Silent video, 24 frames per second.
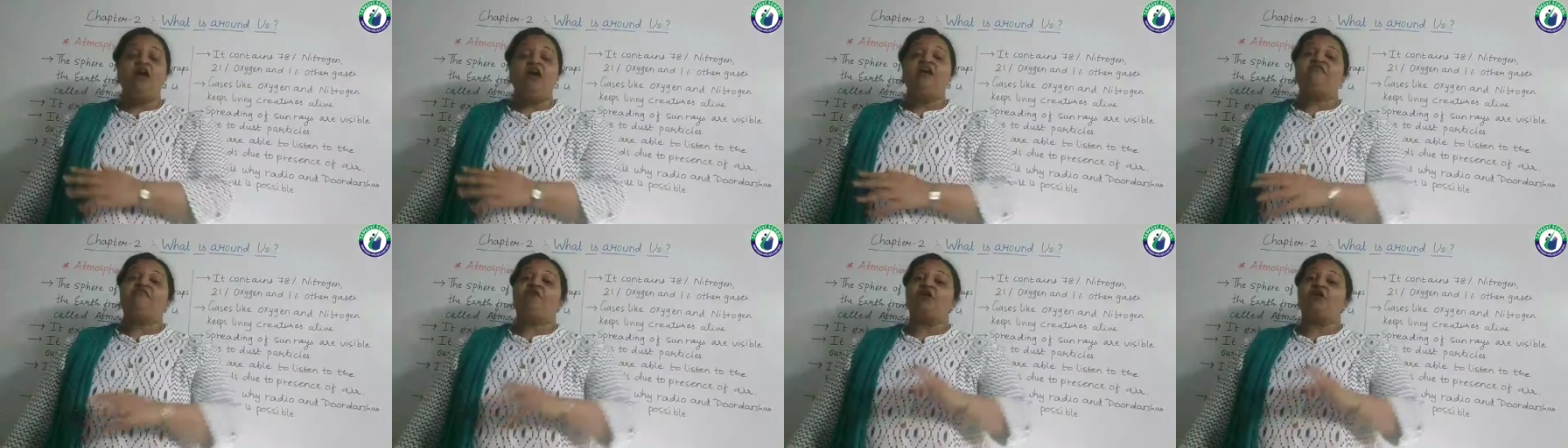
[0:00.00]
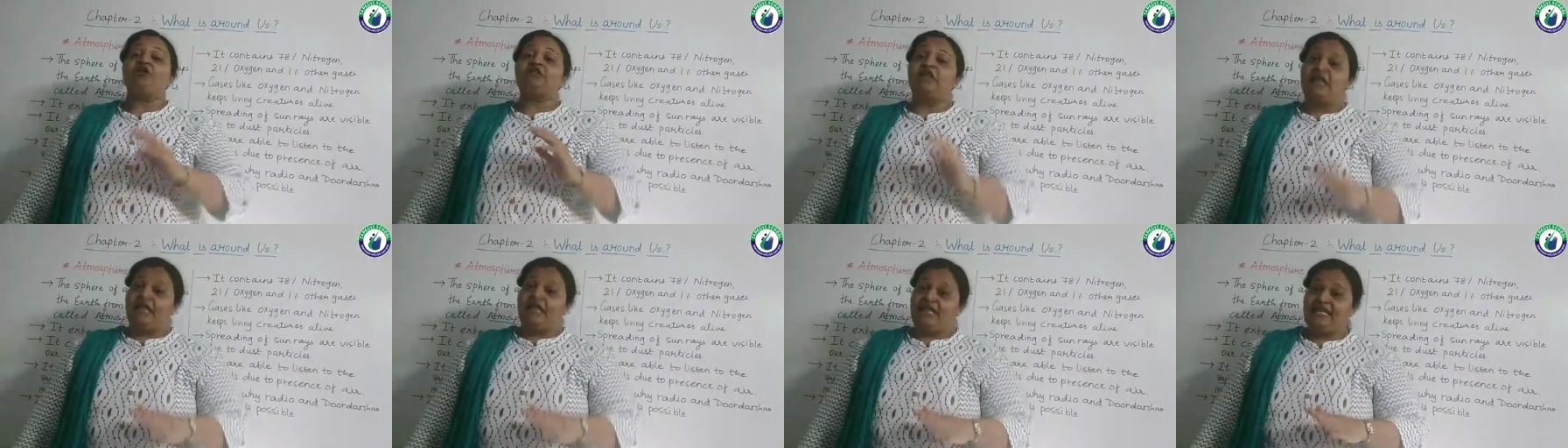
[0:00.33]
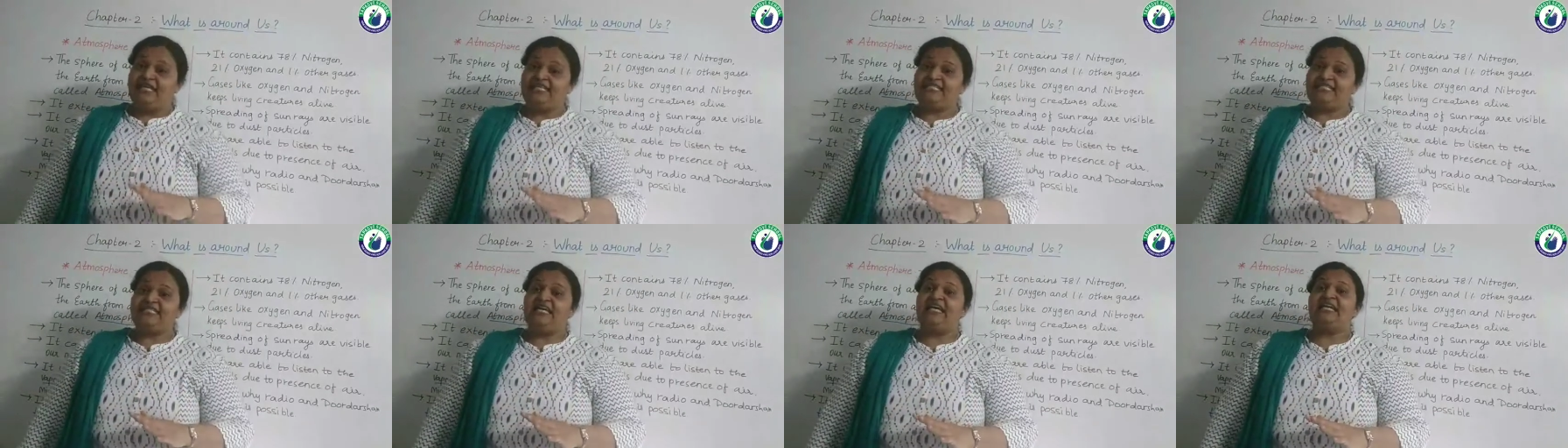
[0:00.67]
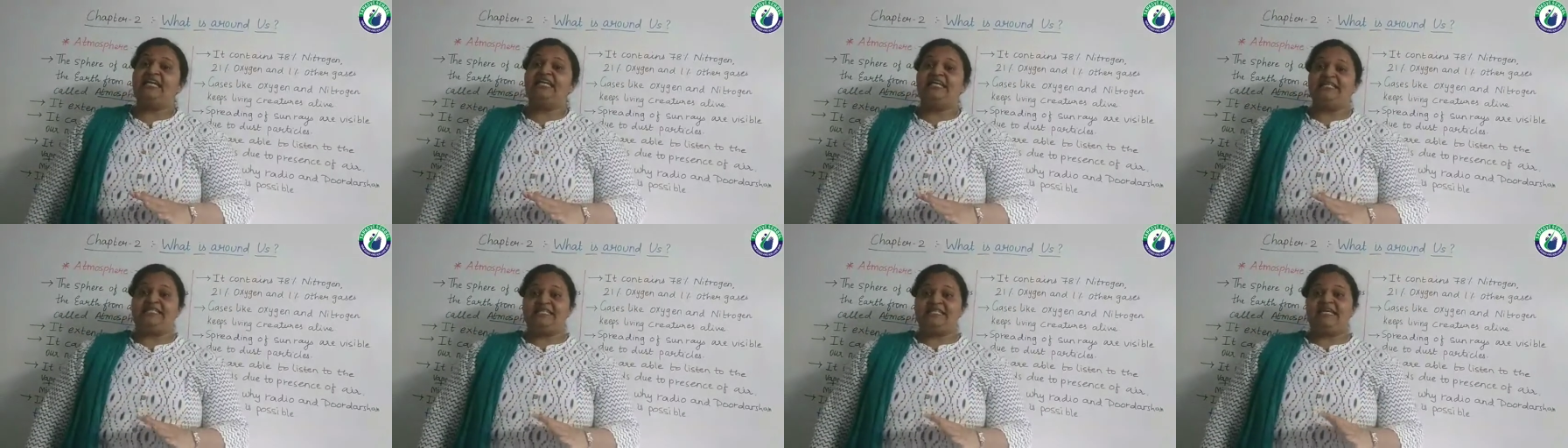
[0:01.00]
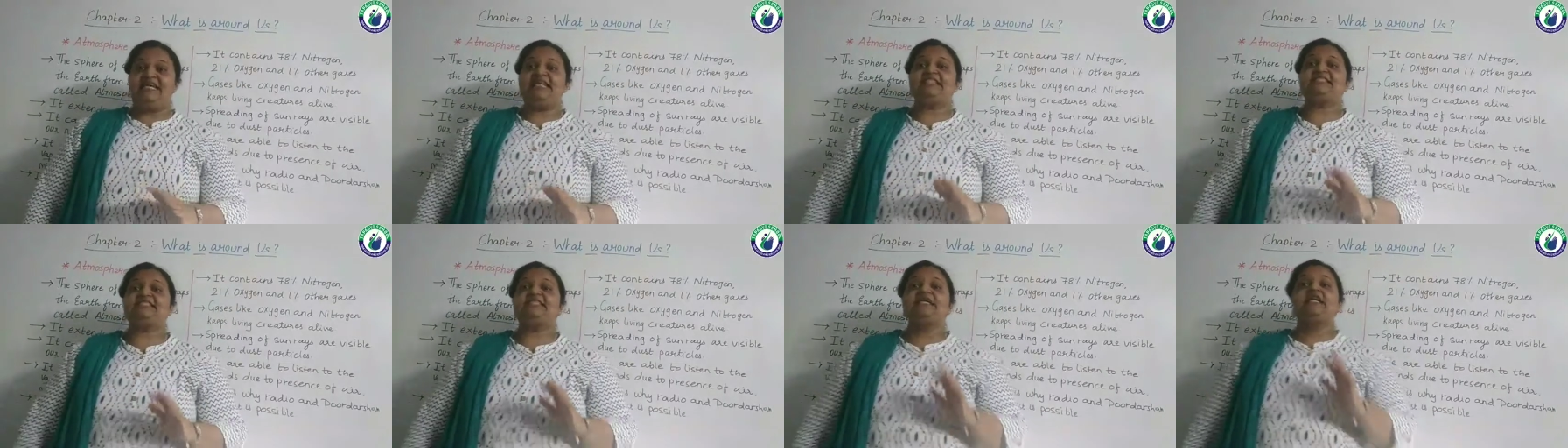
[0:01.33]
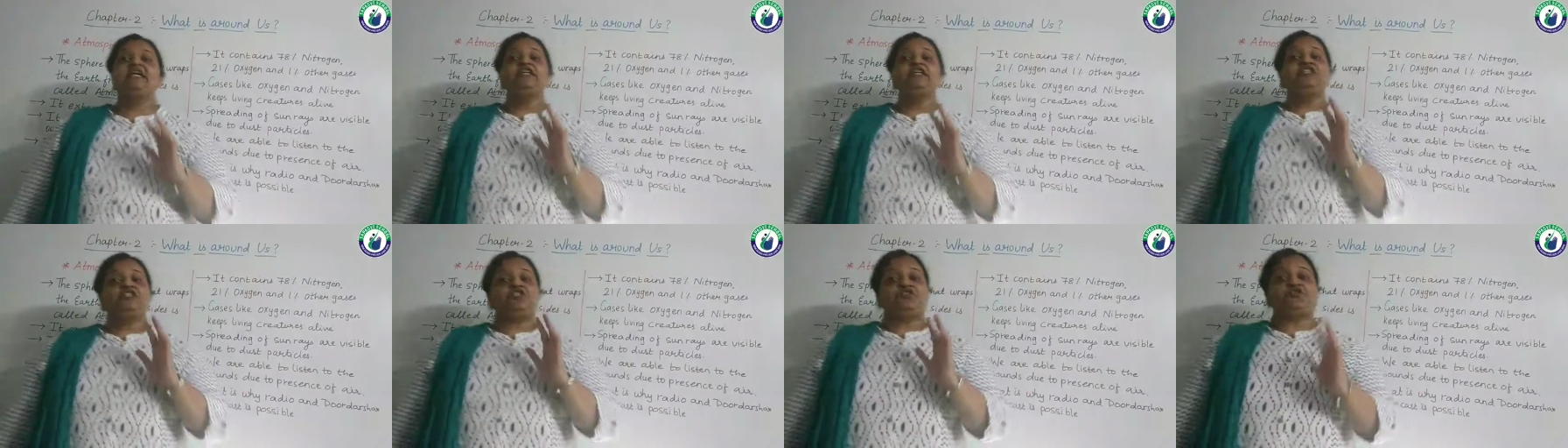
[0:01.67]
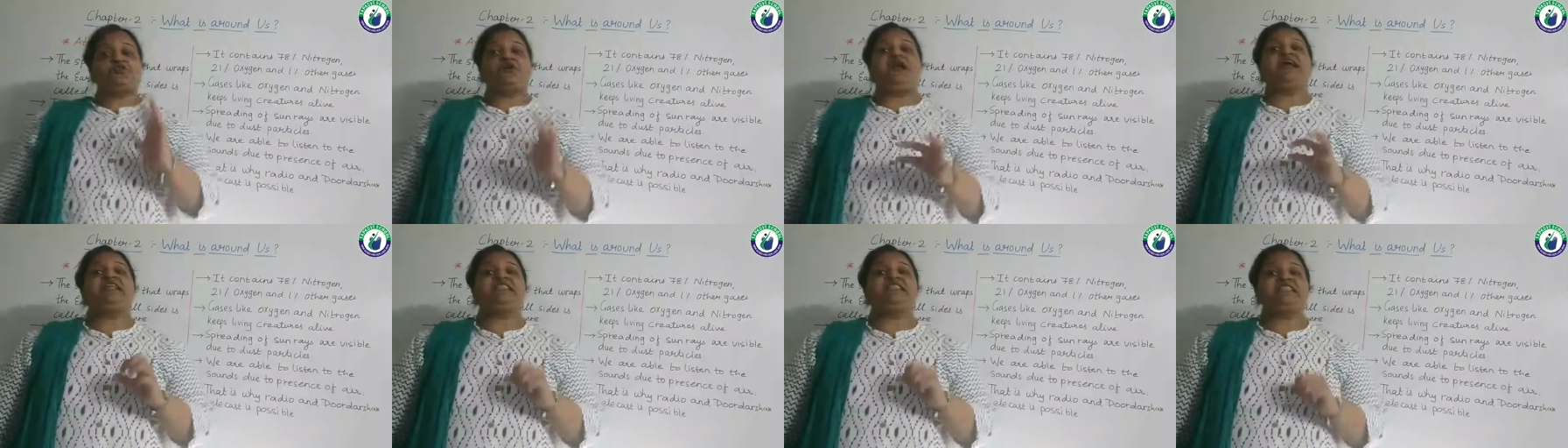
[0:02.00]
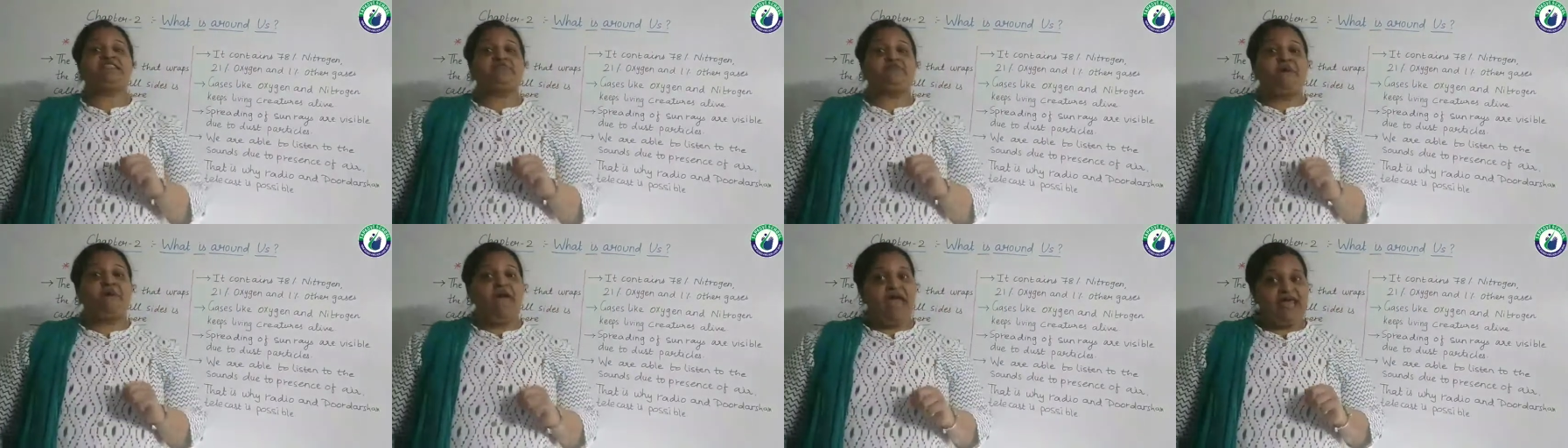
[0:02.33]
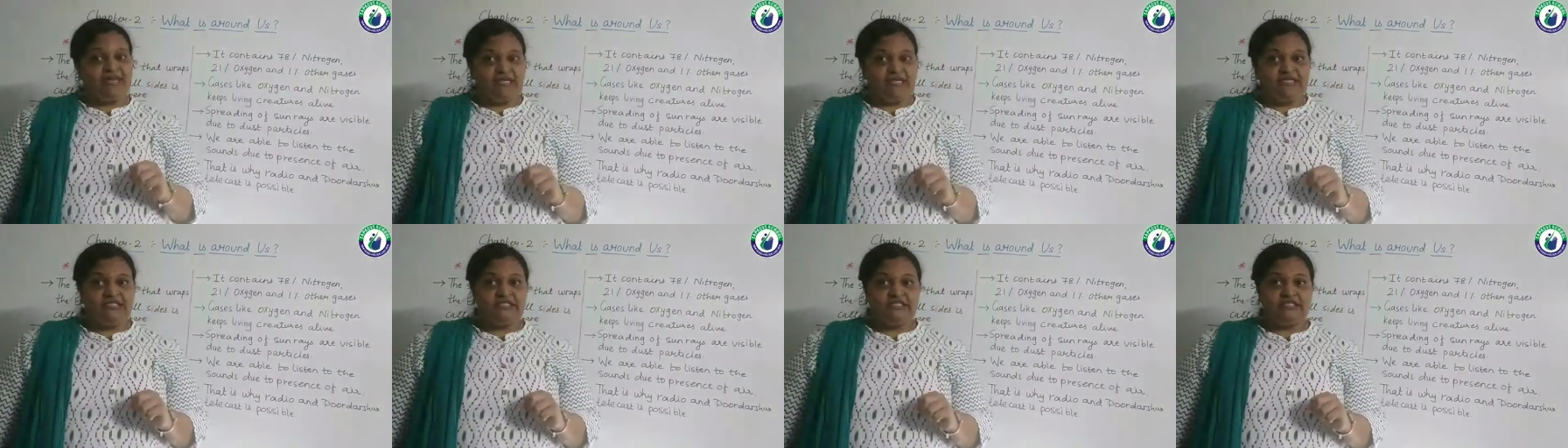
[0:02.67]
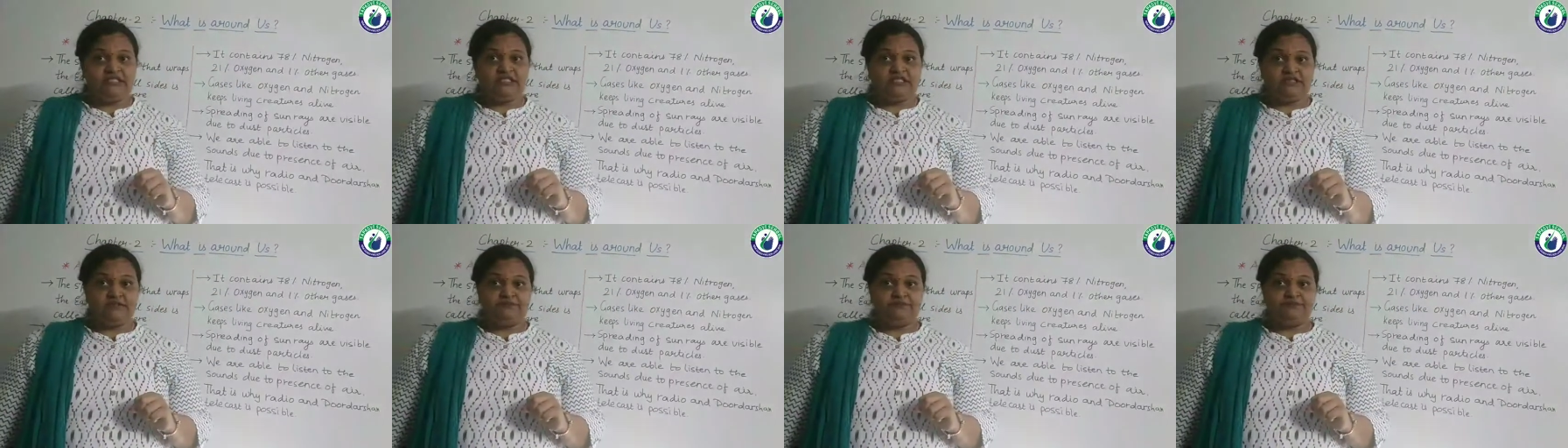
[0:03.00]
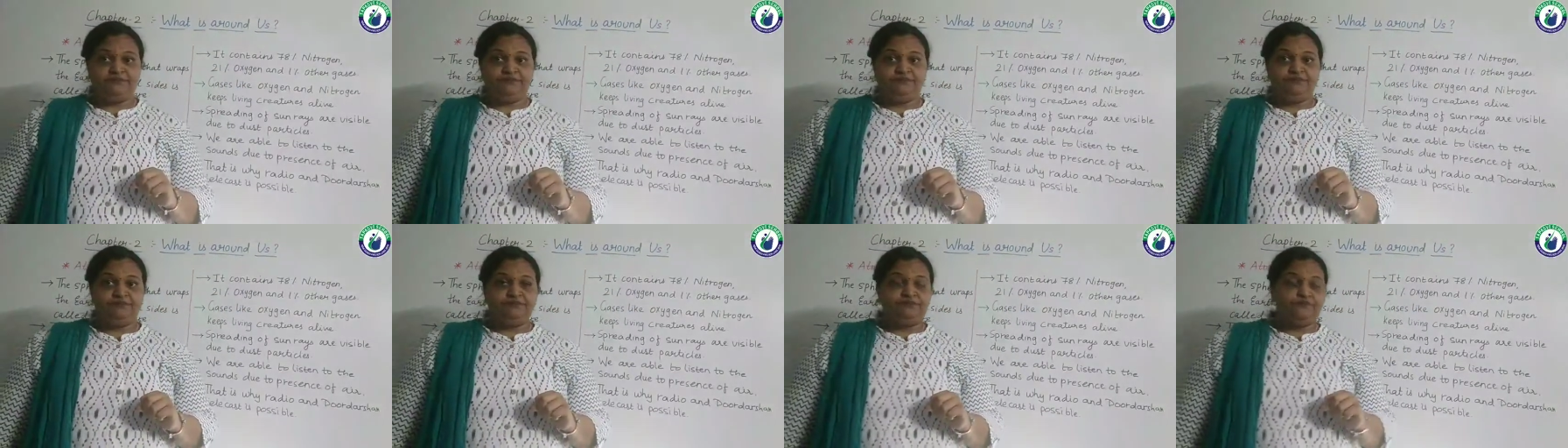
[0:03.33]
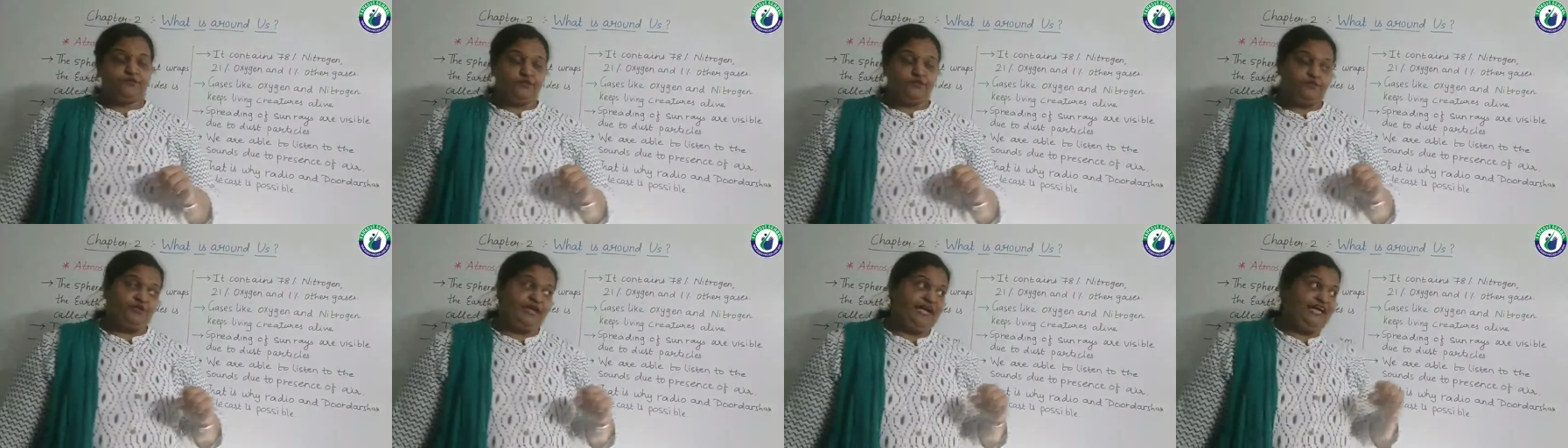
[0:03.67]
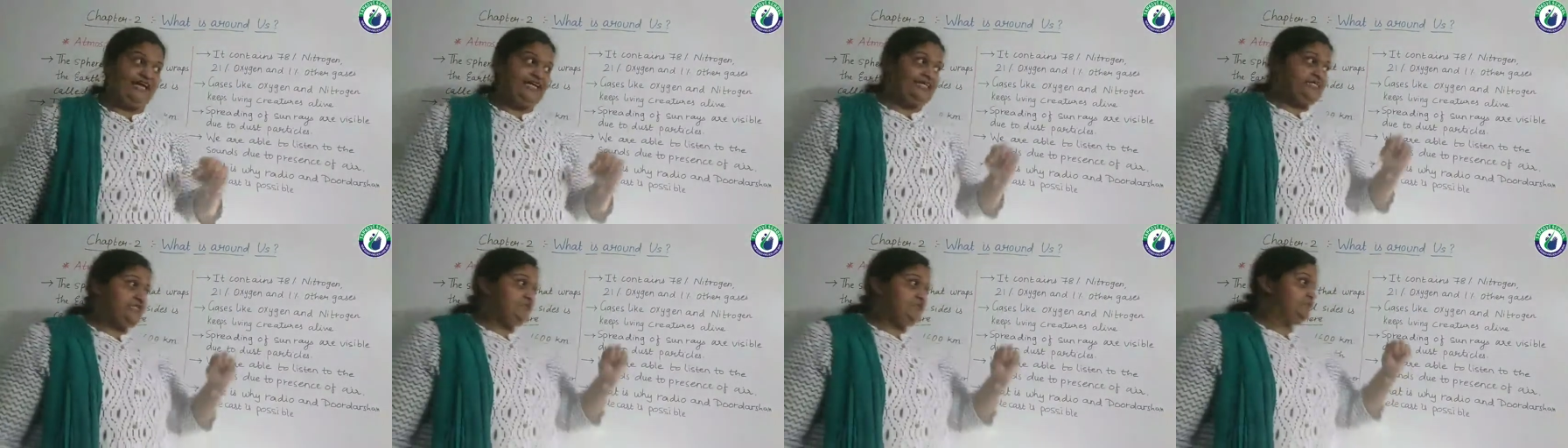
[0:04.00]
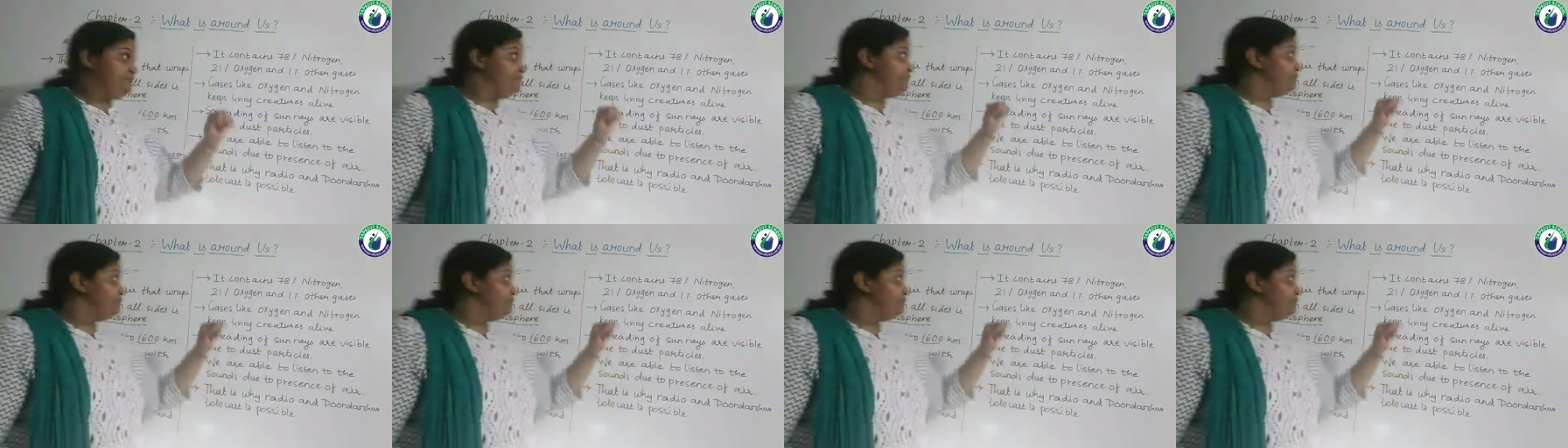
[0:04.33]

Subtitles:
for the reason it is transparent. Right?